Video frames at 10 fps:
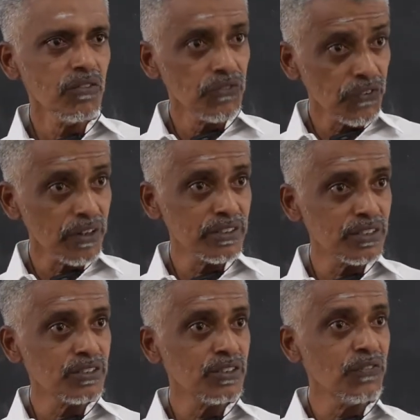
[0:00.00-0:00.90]
for
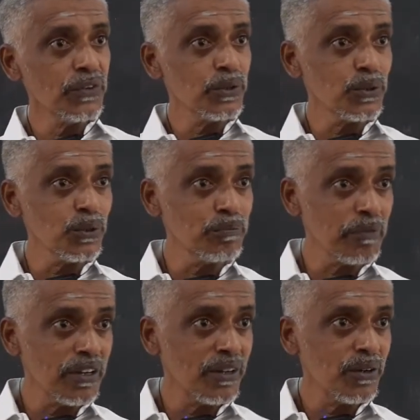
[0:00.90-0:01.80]
this. If you
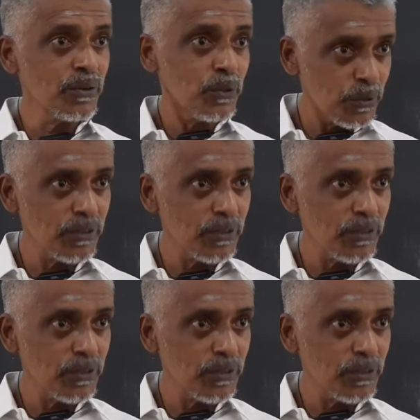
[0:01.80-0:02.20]
do